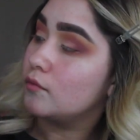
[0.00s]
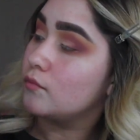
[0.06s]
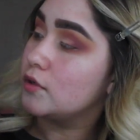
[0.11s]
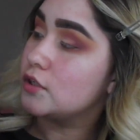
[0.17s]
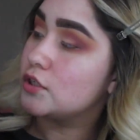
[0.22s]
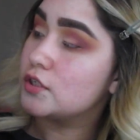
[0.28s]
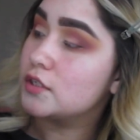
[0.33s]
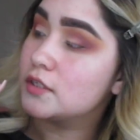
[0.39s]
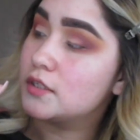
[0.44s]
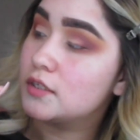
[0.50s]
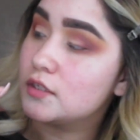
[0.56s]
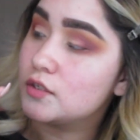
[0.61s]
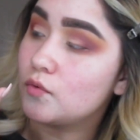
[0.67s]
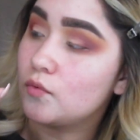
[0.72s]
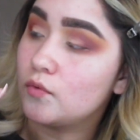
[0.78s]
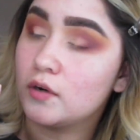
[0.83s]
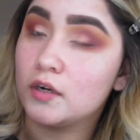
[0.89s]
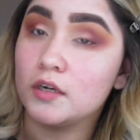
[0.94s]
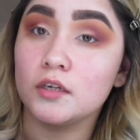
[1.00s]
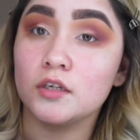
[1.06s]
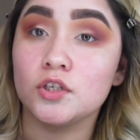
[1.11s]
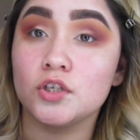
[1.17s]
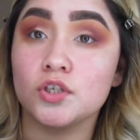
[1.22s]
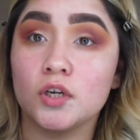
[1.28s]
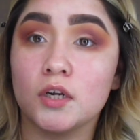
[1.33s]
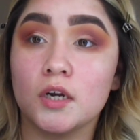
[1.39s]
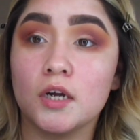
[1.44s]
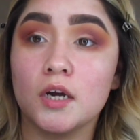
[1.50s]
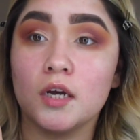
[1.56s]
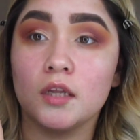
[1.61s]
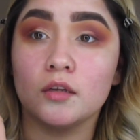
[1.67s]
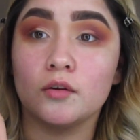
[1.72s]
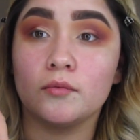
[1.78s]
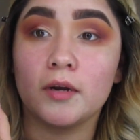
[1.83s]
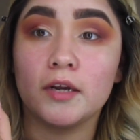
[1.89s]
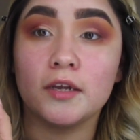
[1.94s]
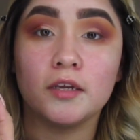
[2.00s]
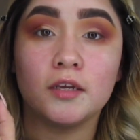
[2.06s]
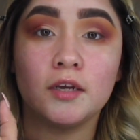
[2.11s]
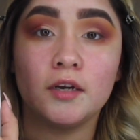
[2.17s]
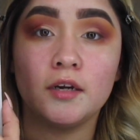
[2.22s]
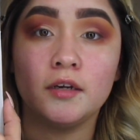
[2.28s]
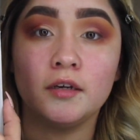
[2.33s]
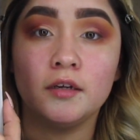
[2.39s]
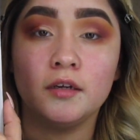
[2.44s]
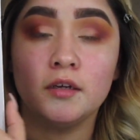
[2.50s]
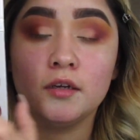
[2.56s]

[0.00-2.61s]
which is this orange color right here,